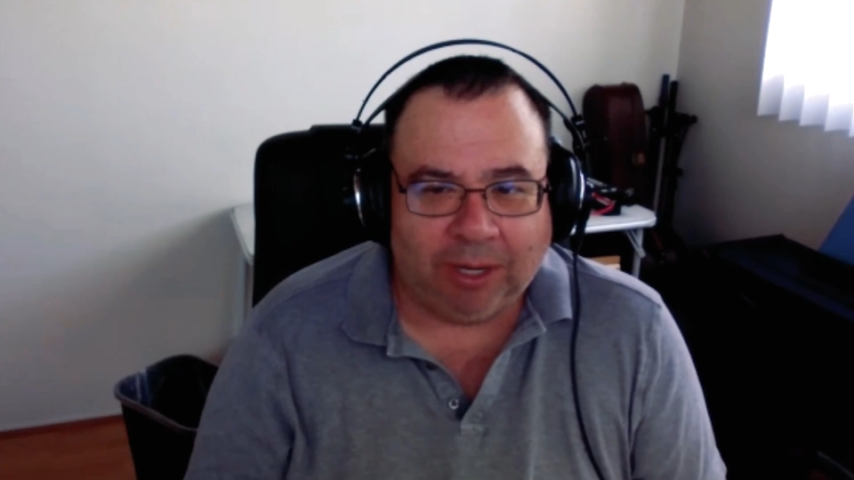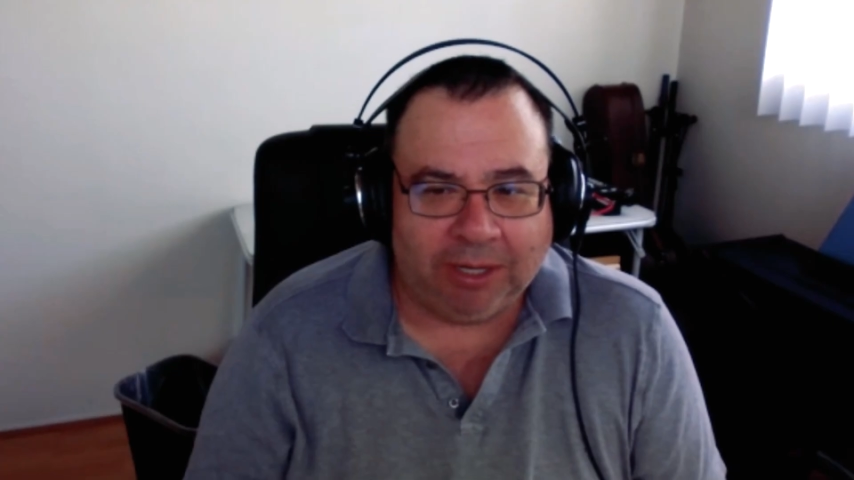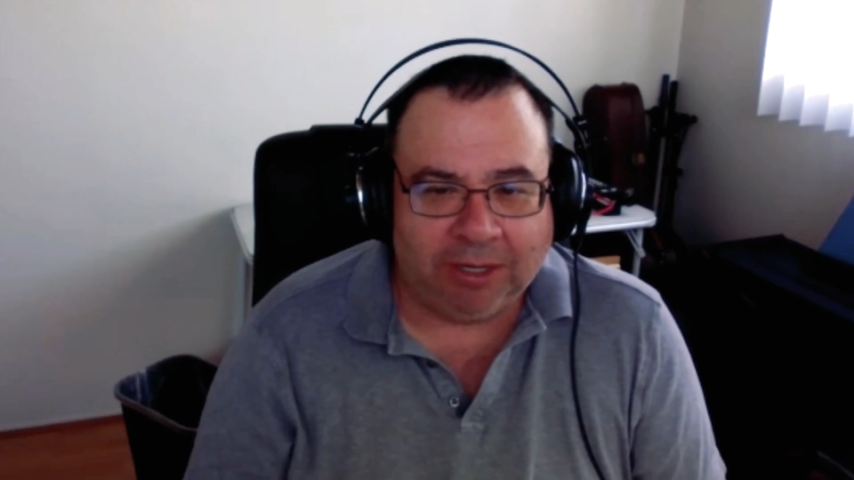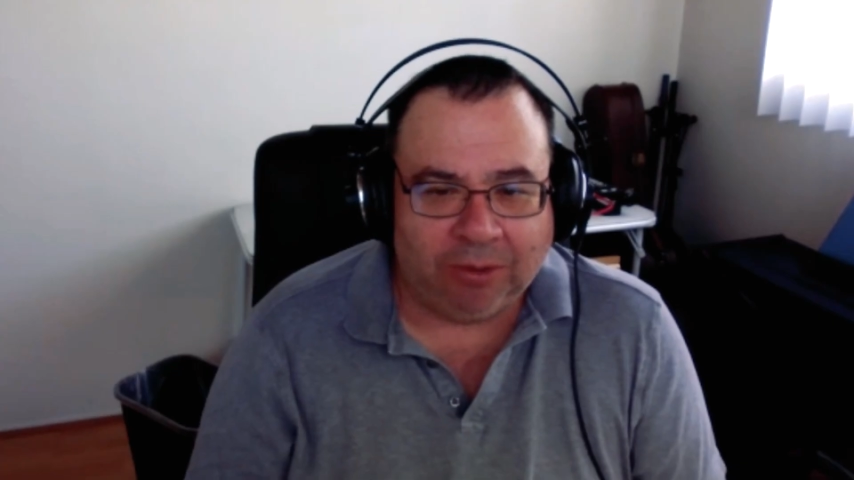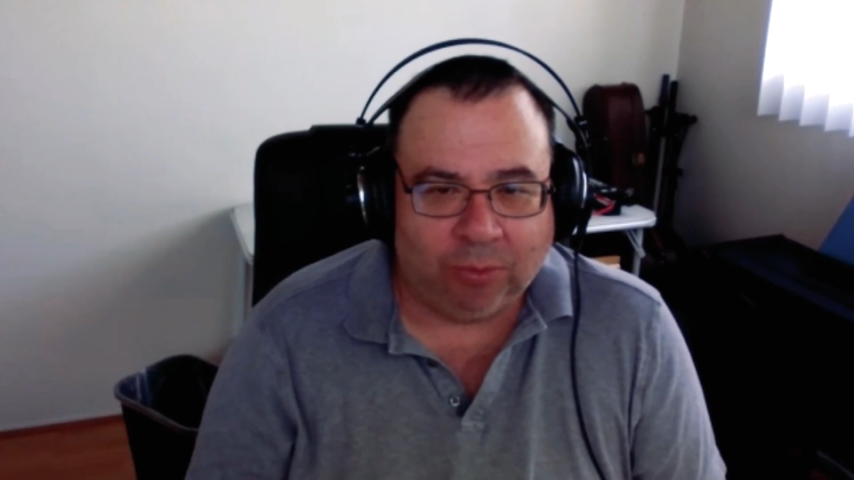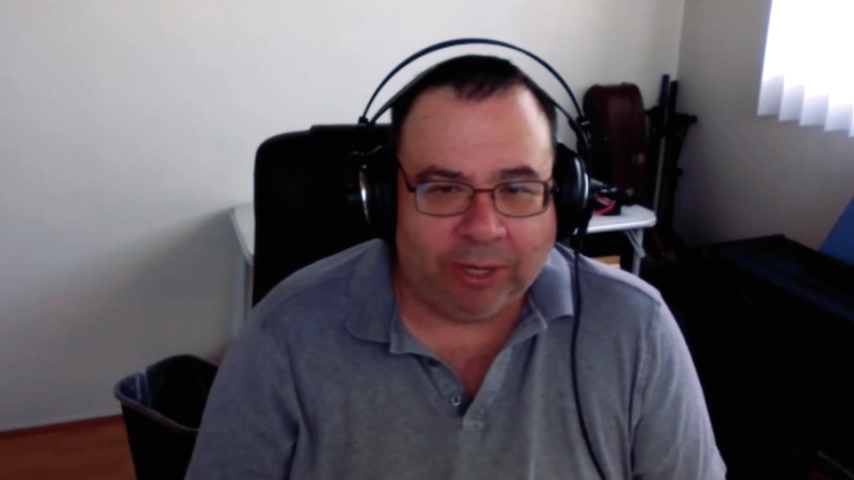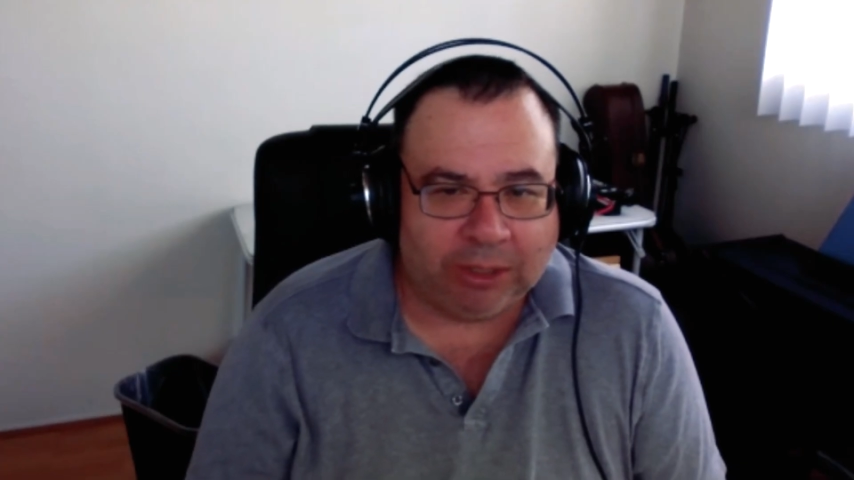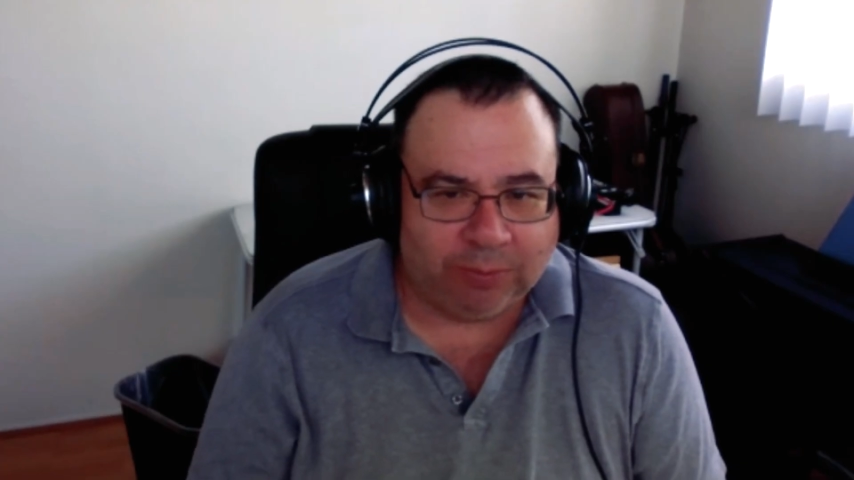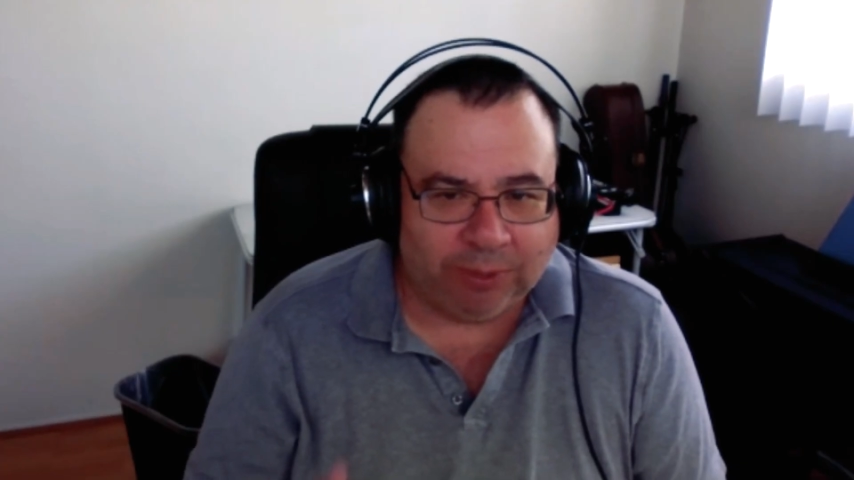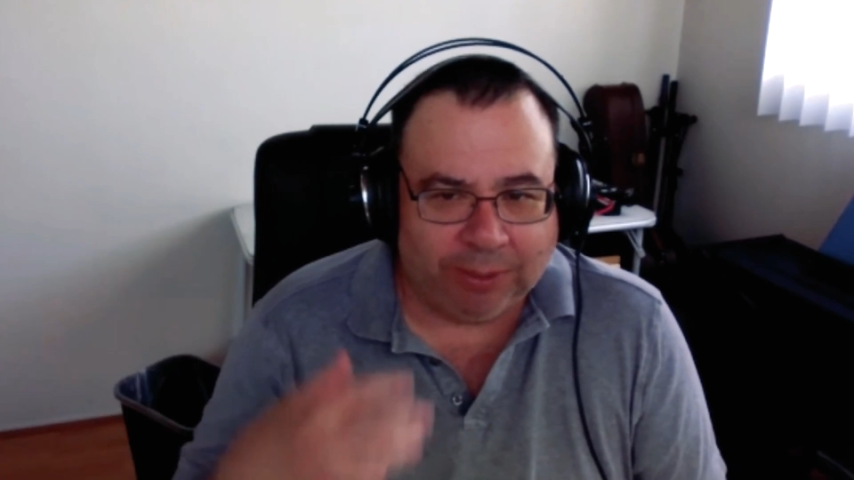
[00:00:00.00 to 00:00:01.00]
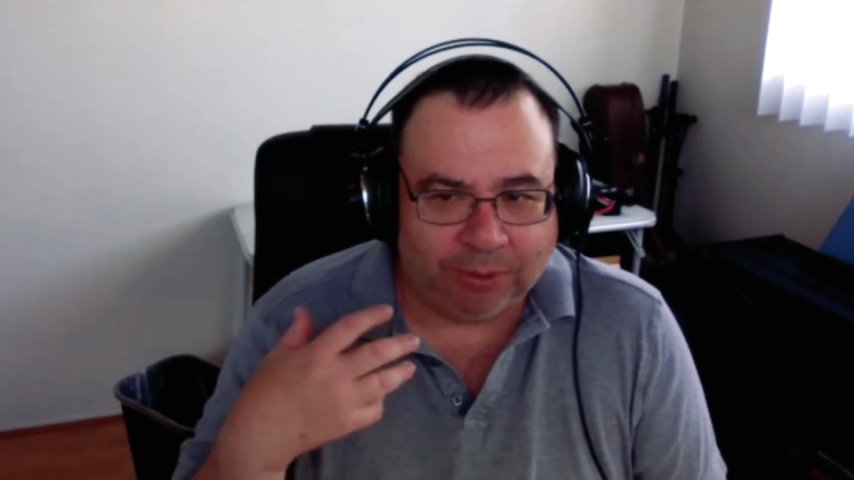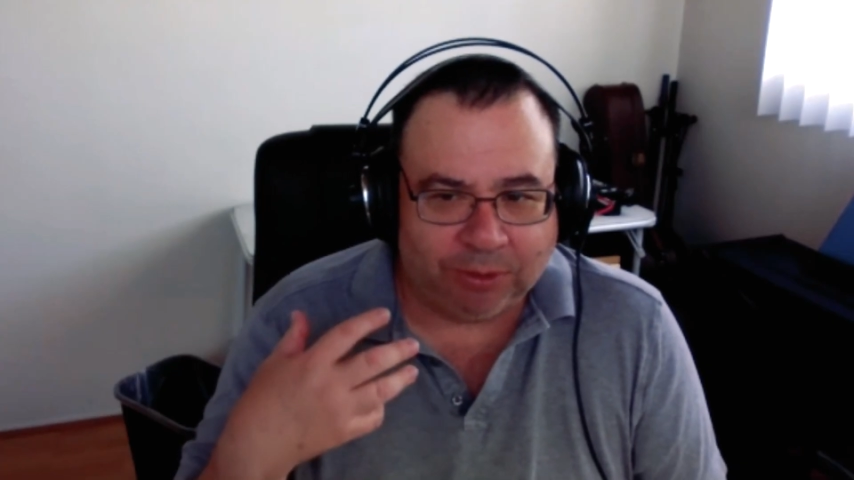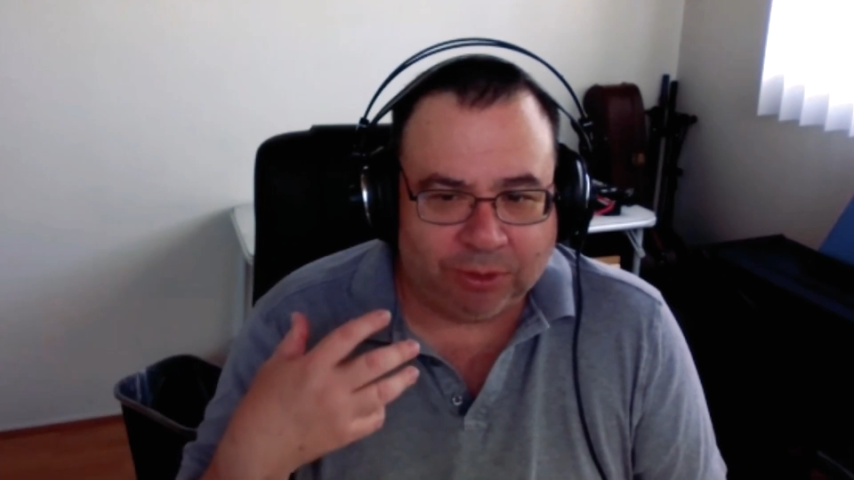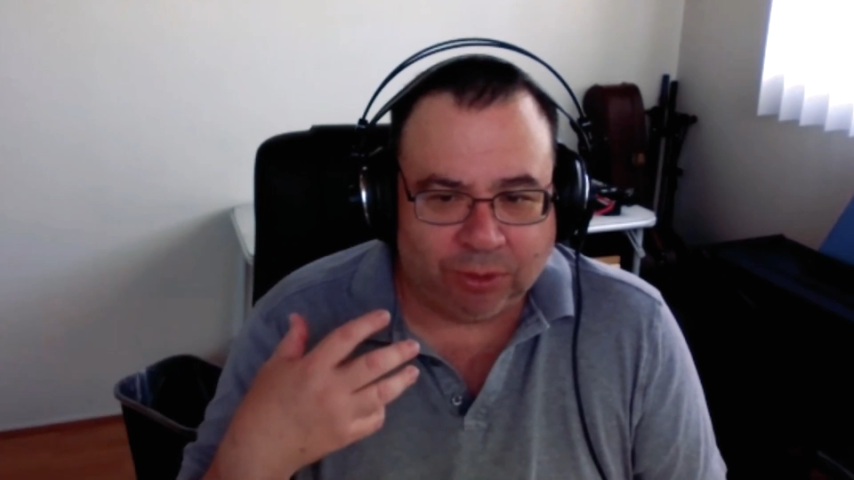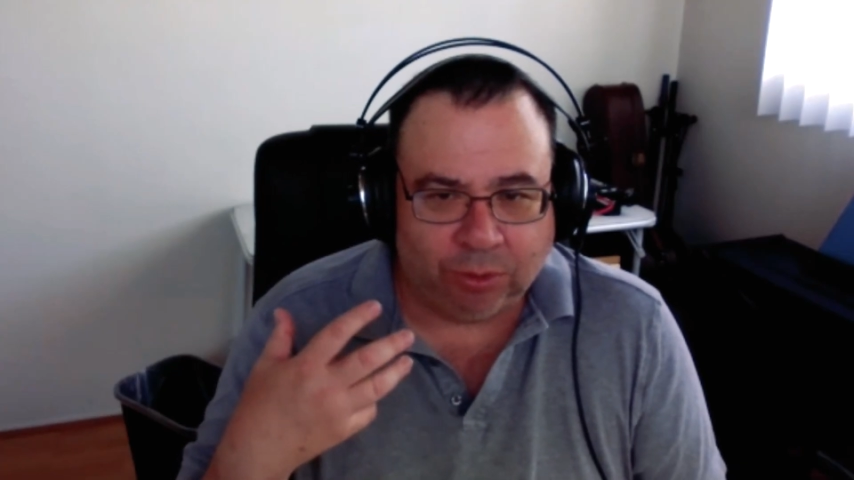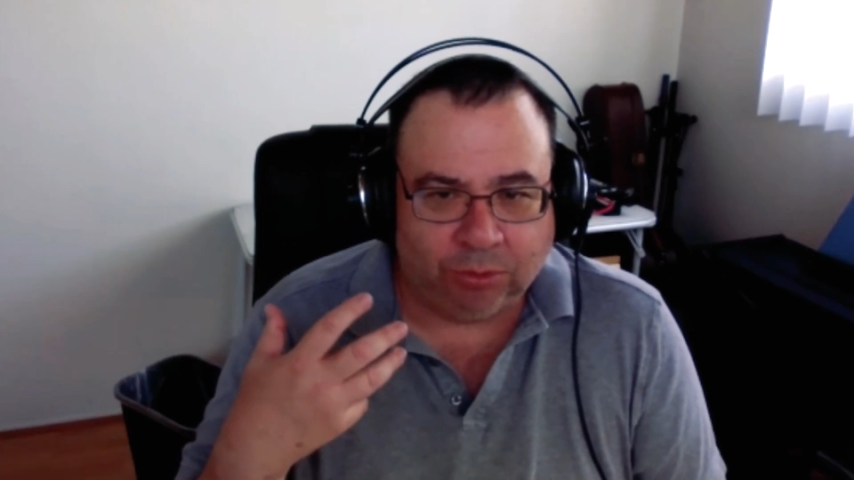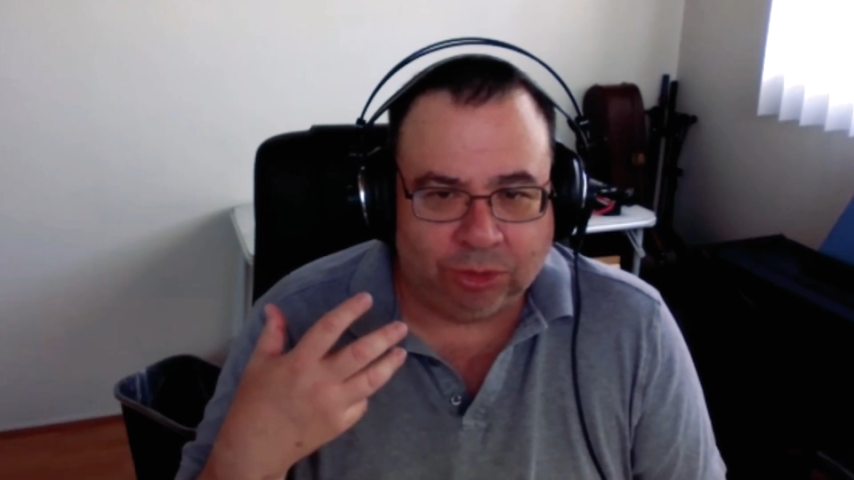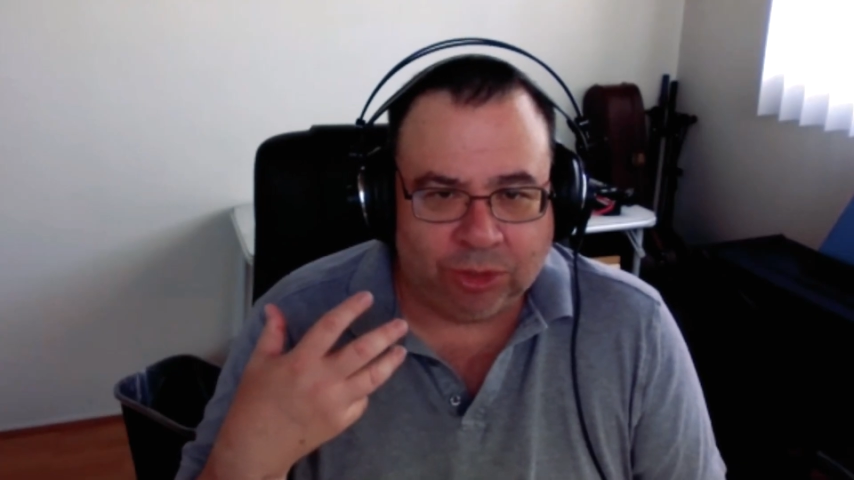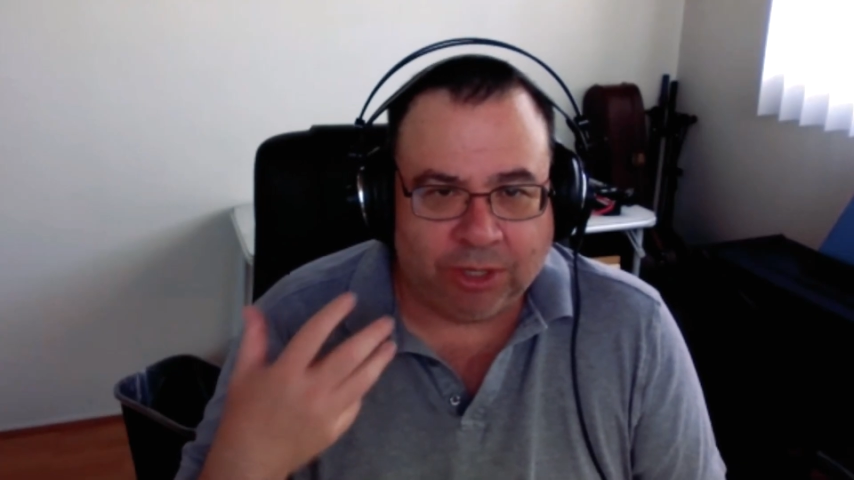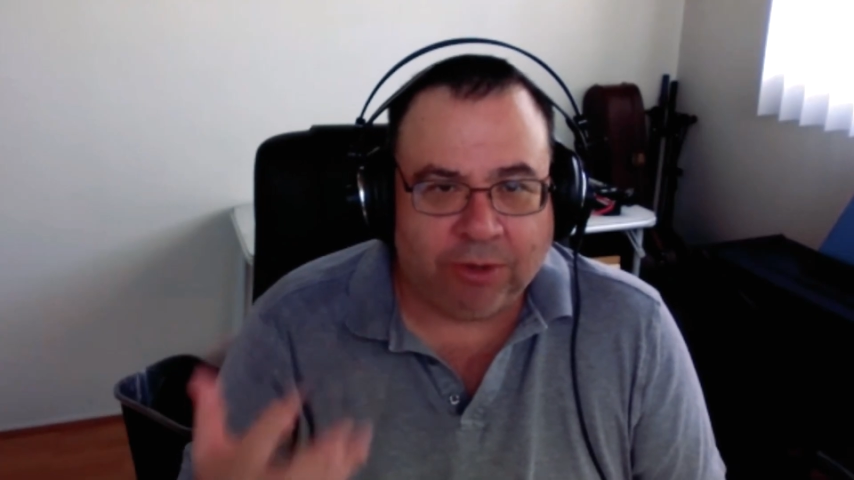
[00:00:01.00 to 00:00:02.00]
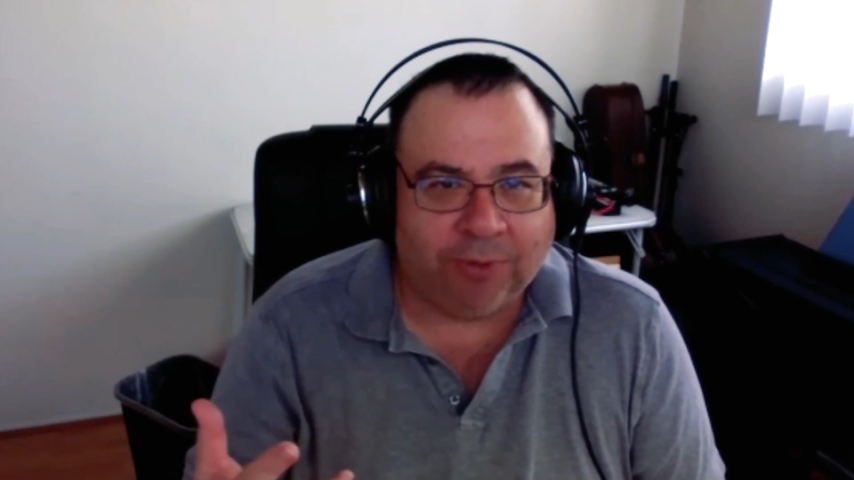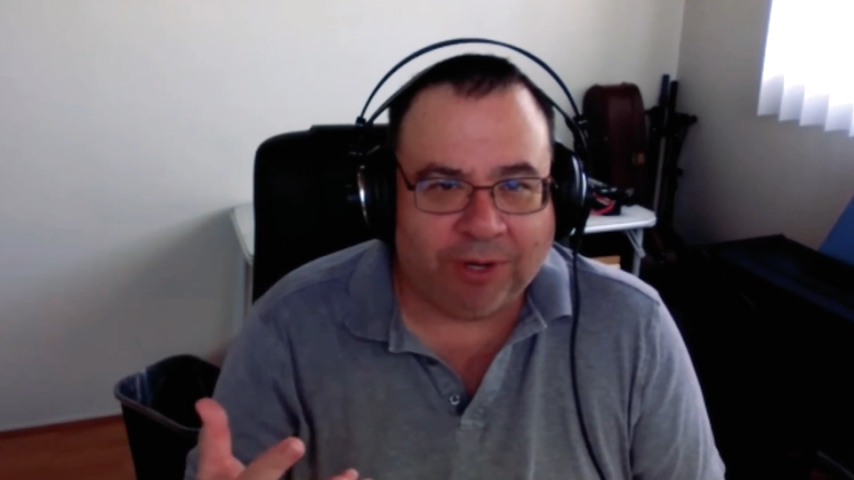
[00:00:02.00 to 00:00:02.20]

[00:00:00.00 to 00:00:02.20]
I needed a way to be able to share